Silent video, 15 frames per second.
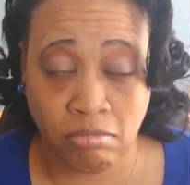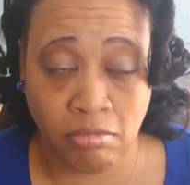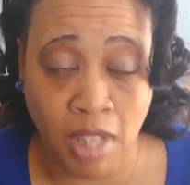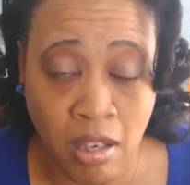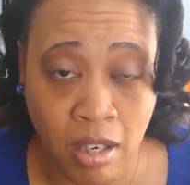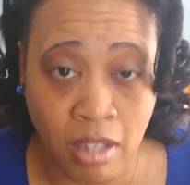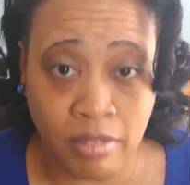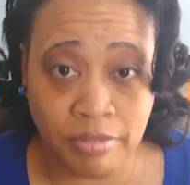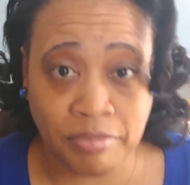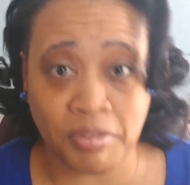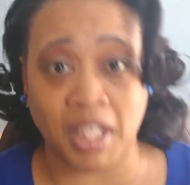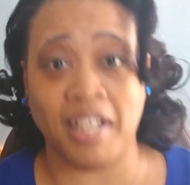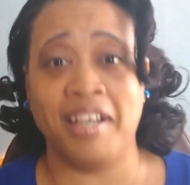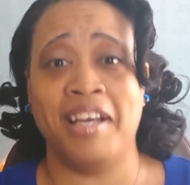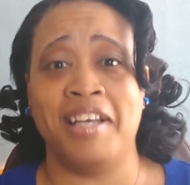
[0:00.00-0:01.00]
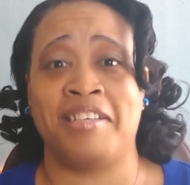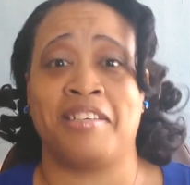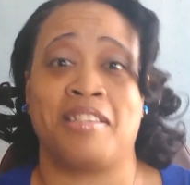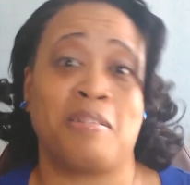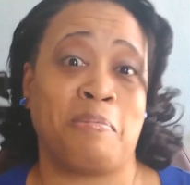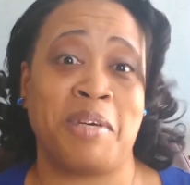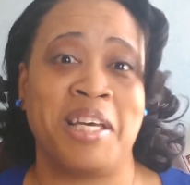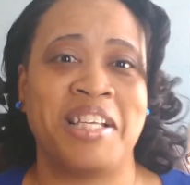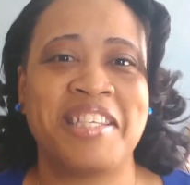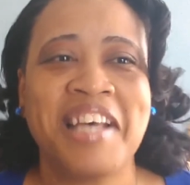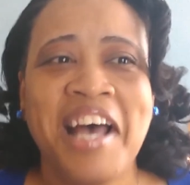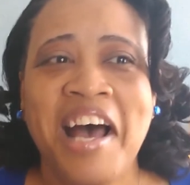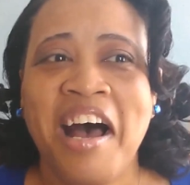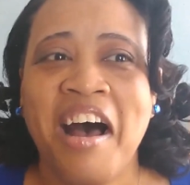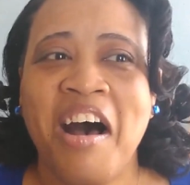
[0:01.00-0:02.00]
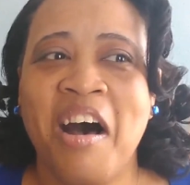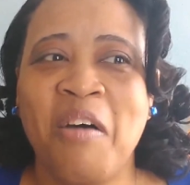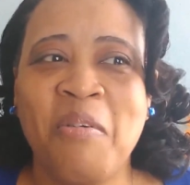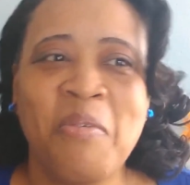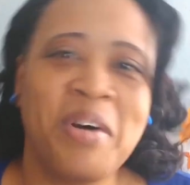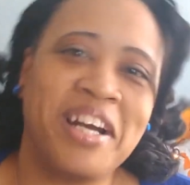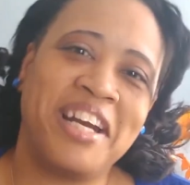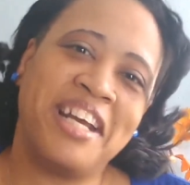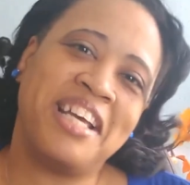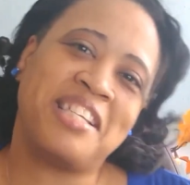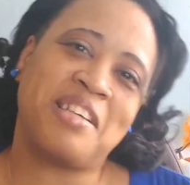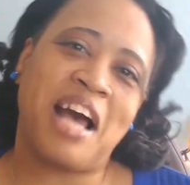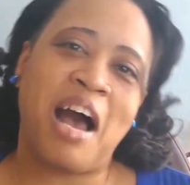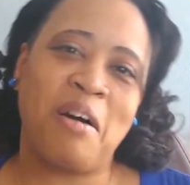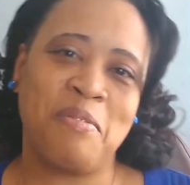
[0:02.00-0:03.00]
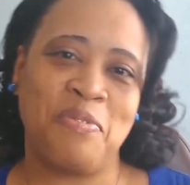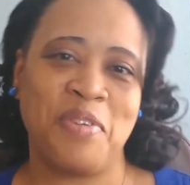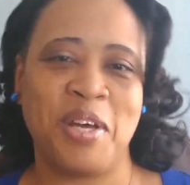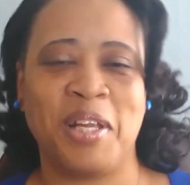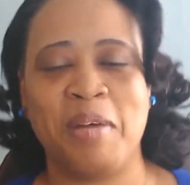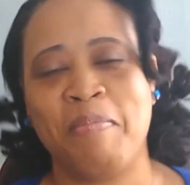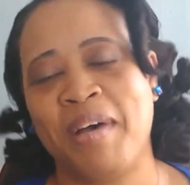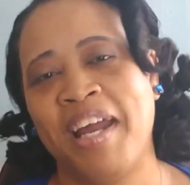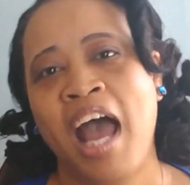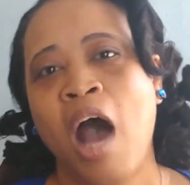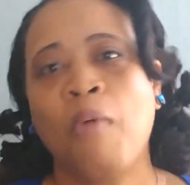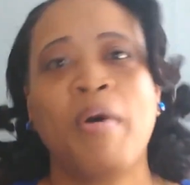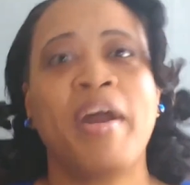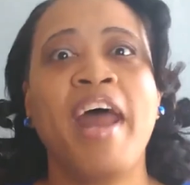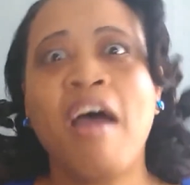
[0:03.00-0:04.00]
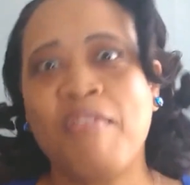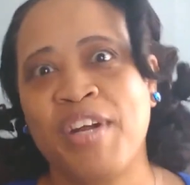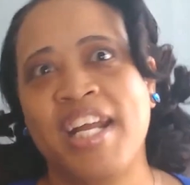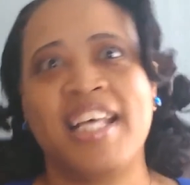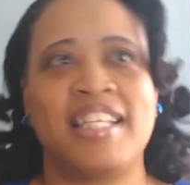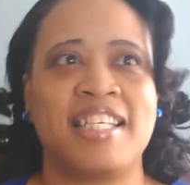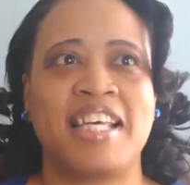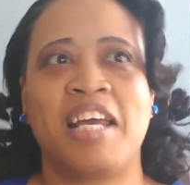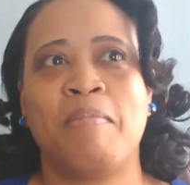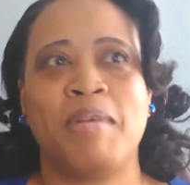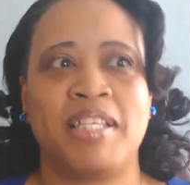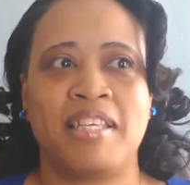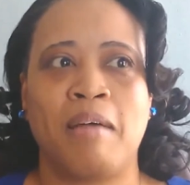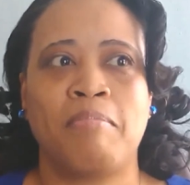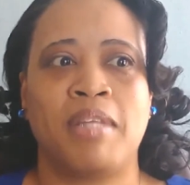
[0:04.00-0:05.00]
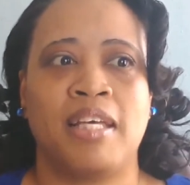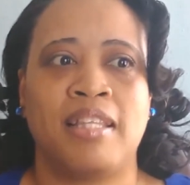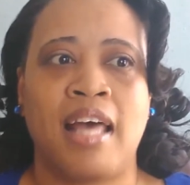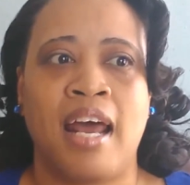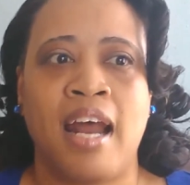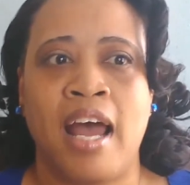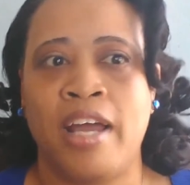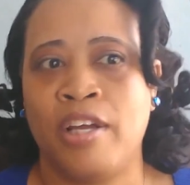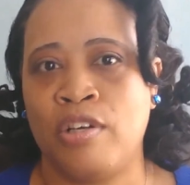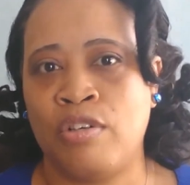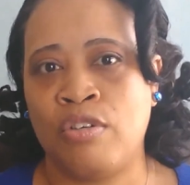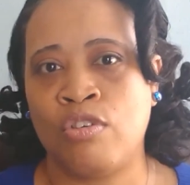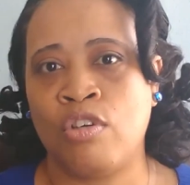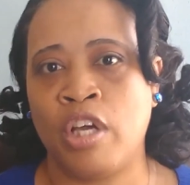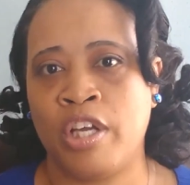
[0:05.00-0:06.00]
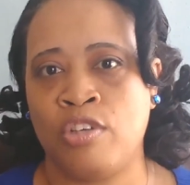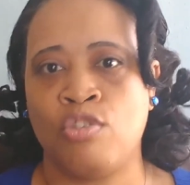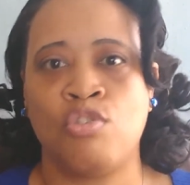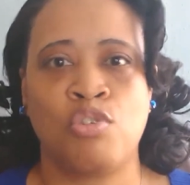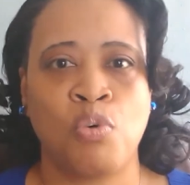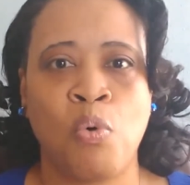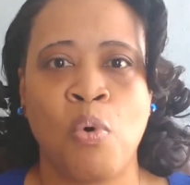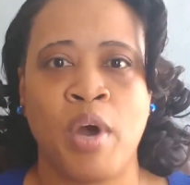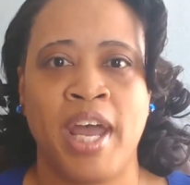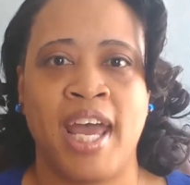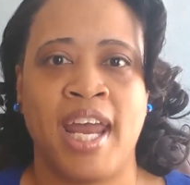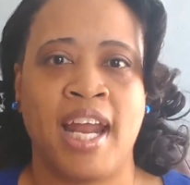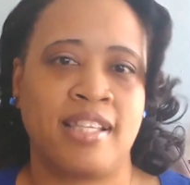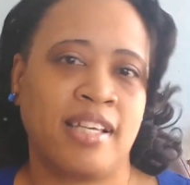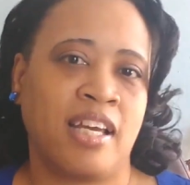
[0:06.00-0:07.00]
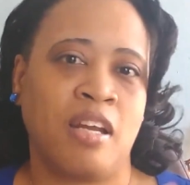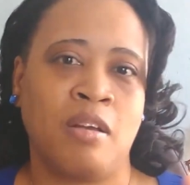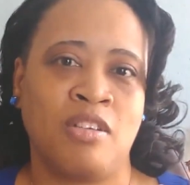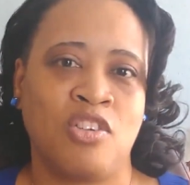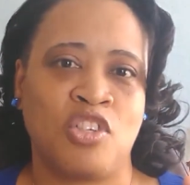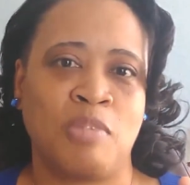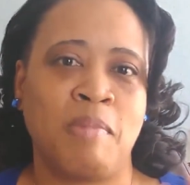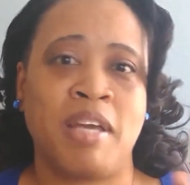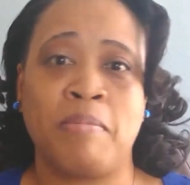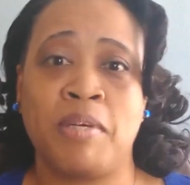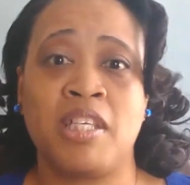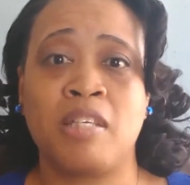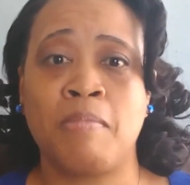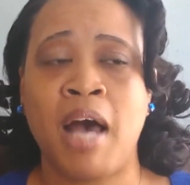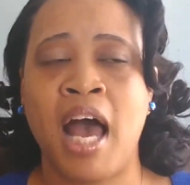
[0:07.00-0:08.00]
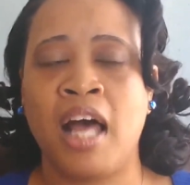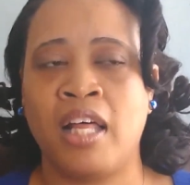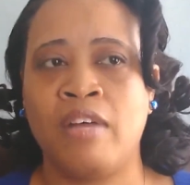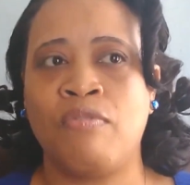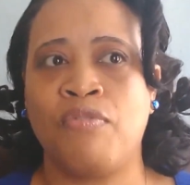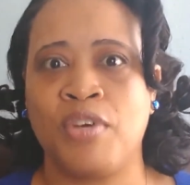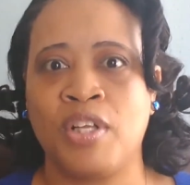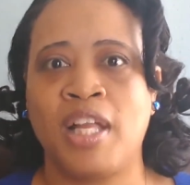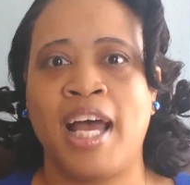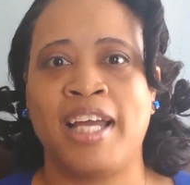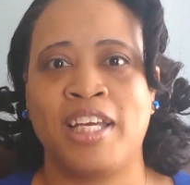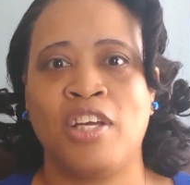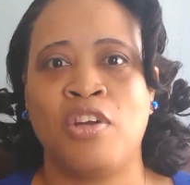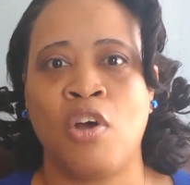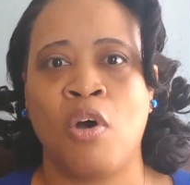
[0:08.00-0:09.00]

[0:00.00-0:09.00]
I don't know. It just depends on what it is and how I'm feeling. But whatever it is going to be something that I enjoy, and that's going to just make me smile and feel like,